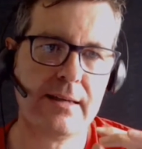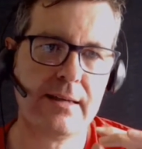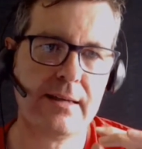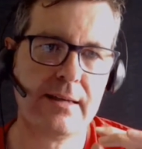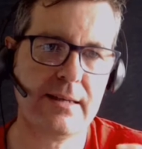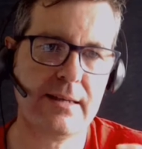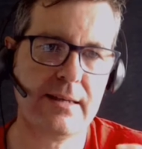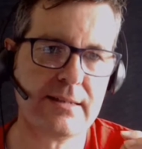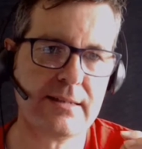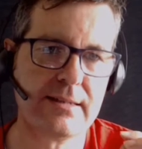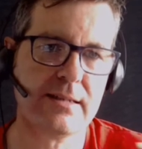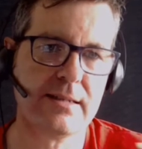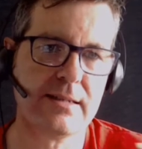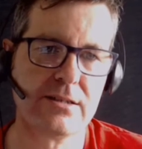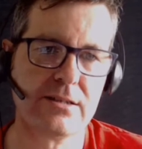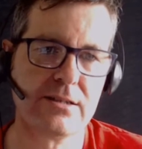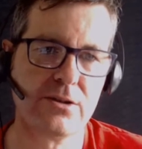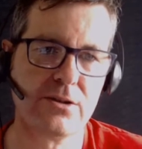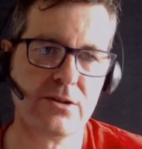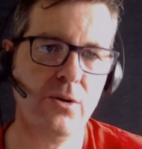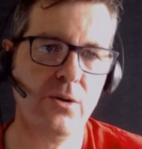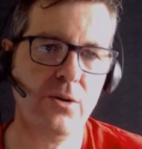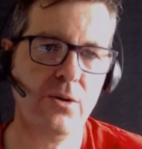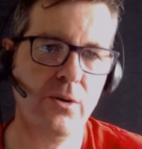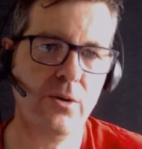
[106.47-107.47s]
Is this
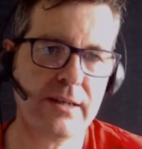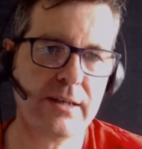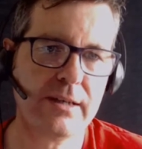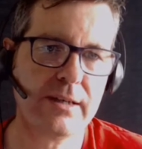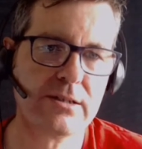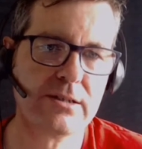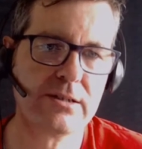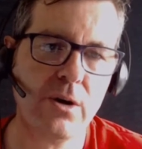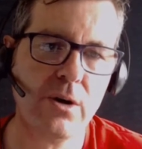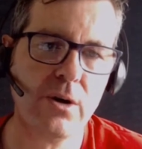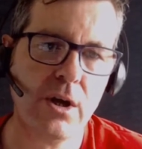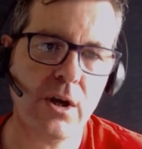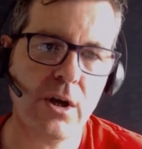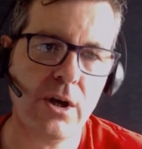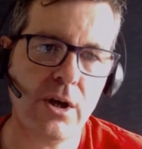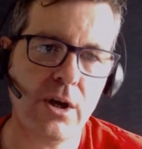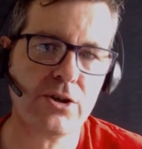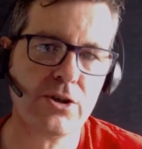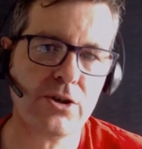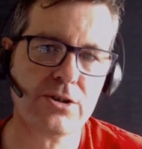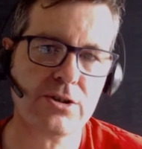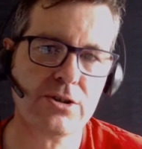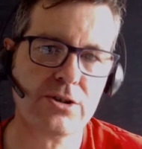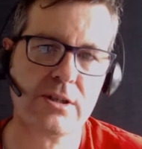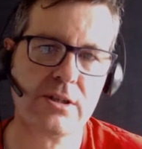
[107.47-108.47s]
story. So
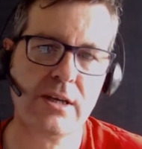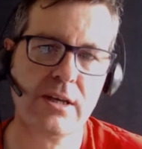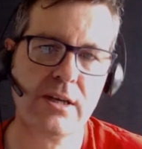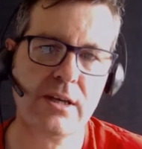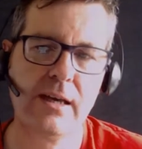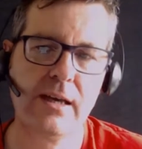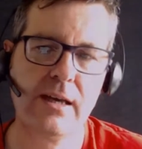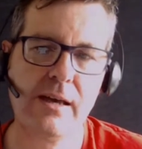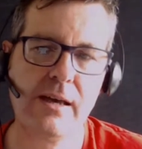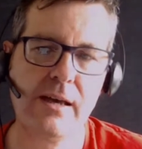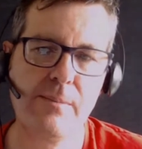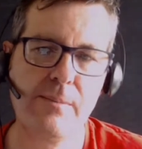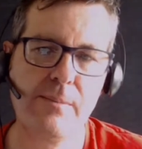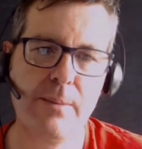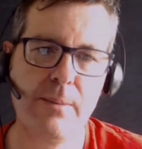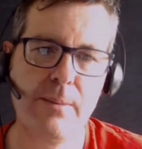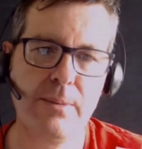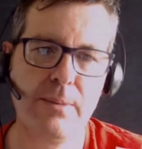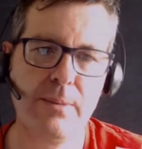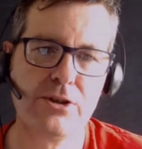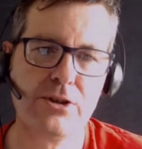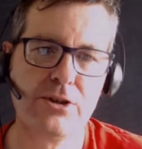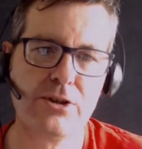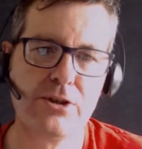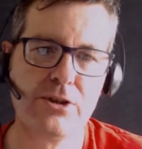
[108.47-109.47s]
just to
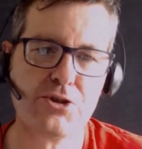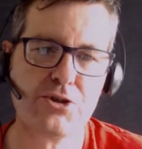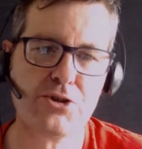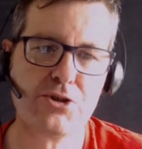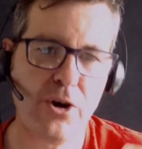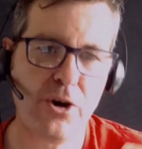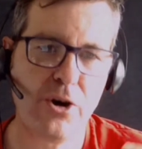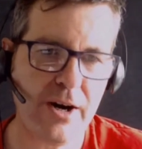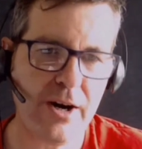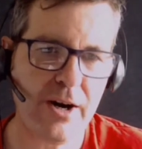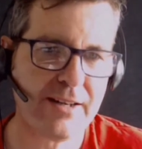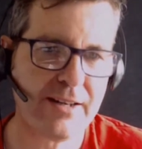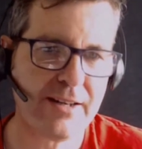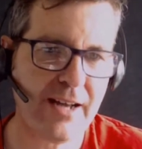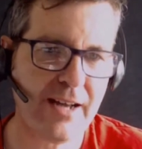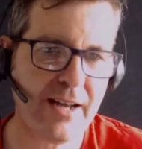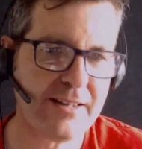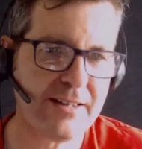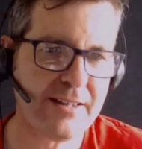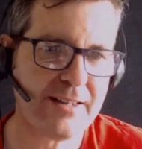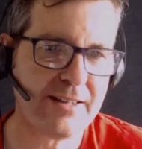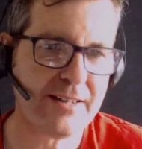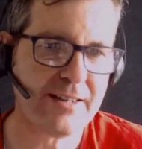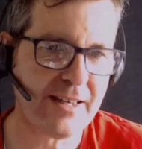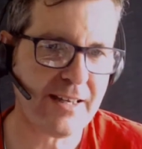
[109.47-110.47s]
maybe draw
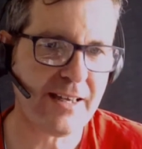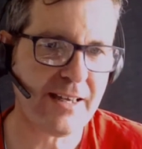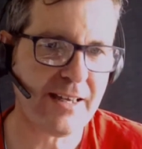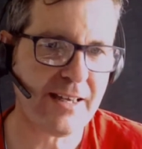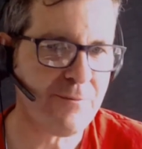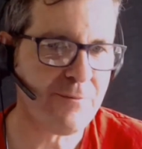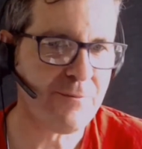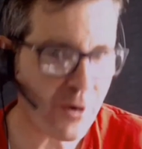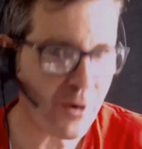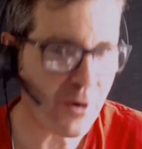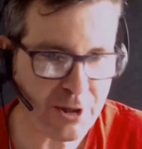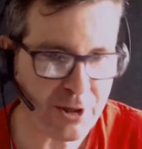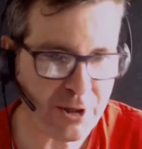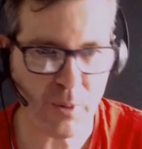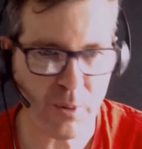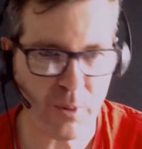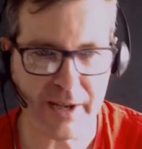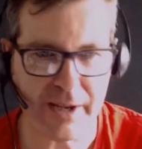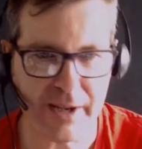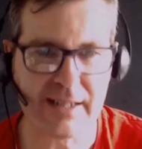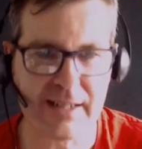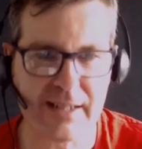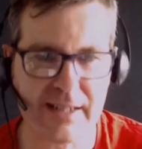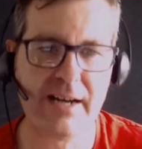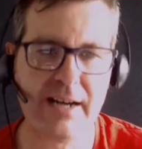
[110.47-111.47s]
on the very
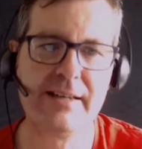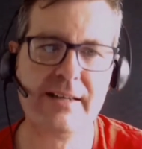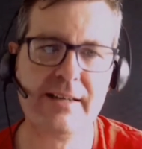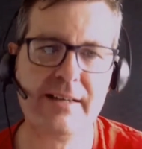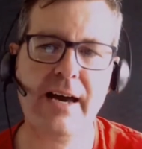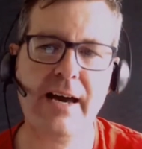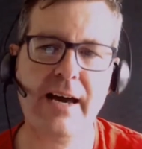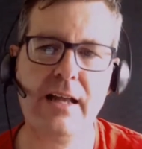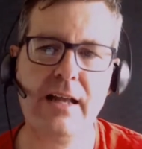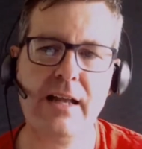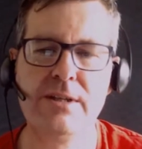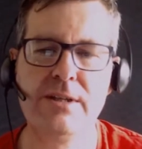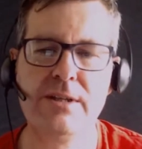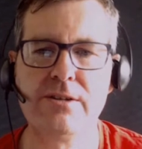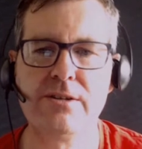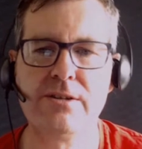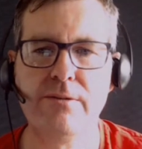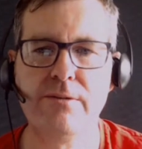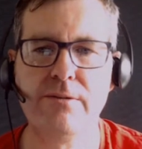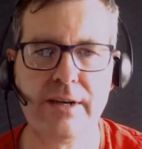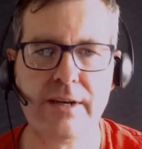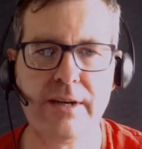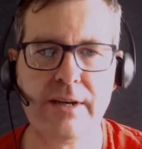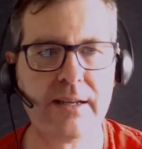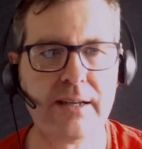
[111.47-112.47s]
quickly on the elements
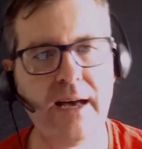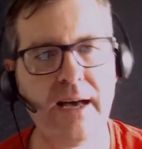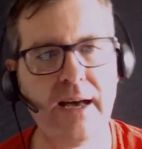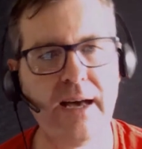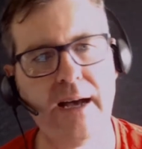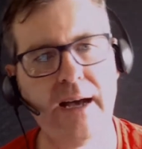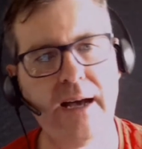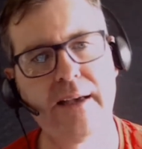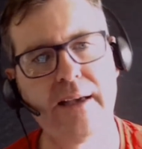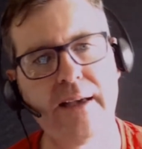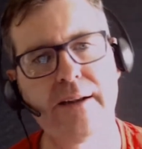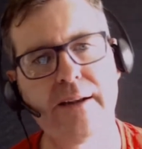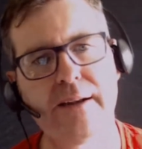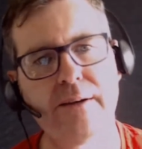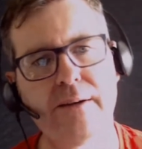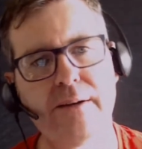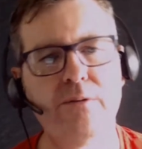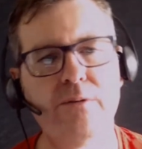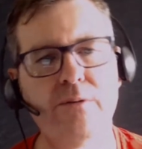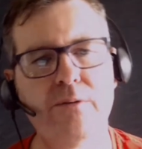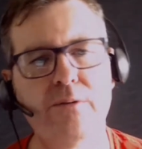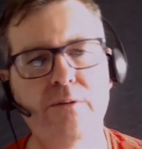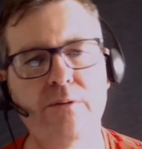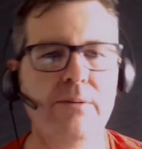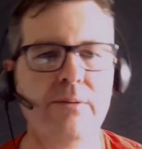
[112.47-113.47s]
of it, it
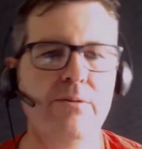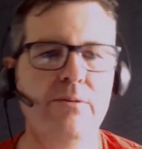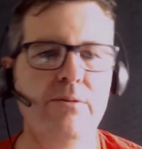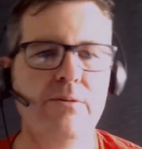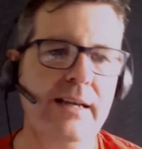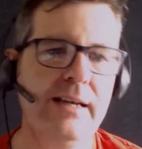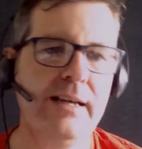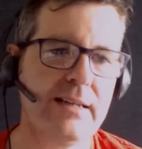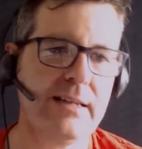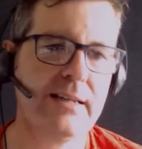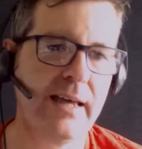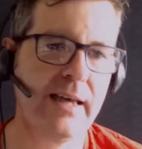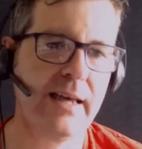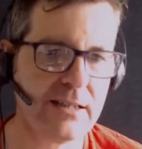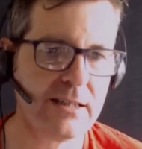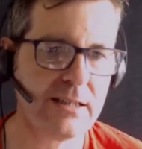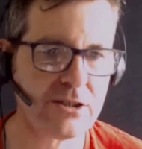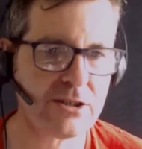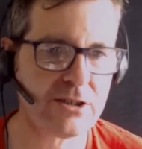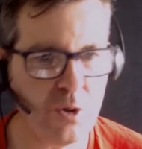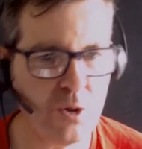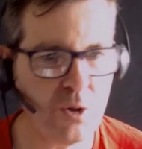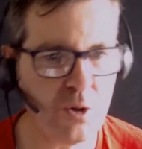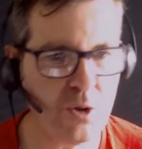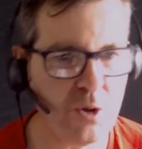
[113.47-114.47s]
really
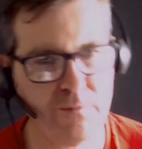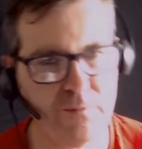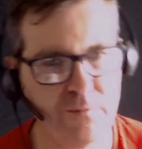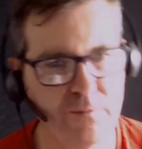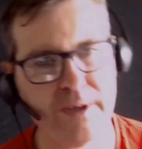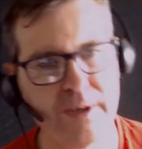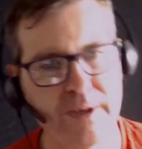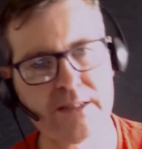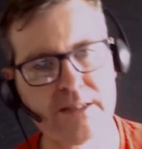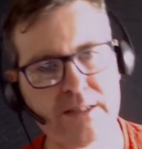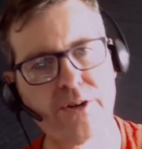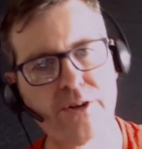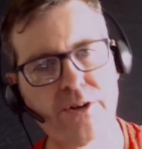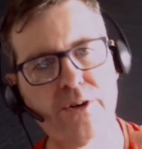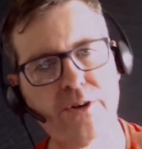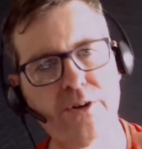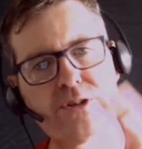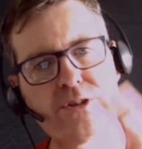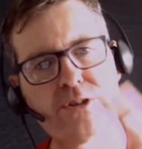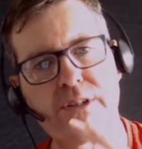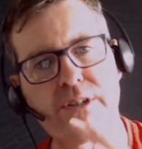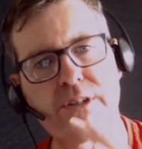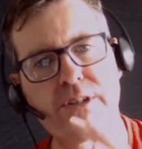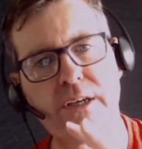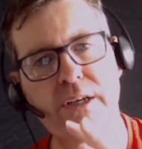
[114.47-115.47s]
entails two
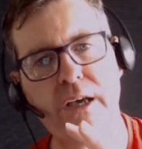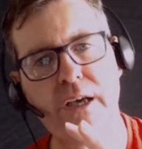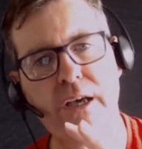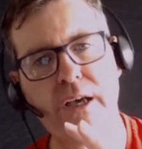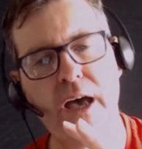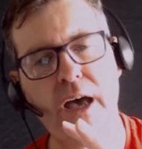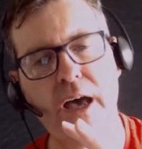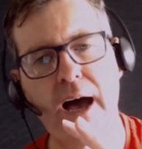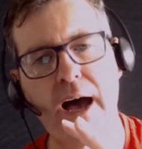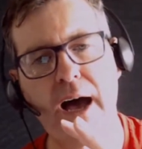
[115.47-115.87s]
visitors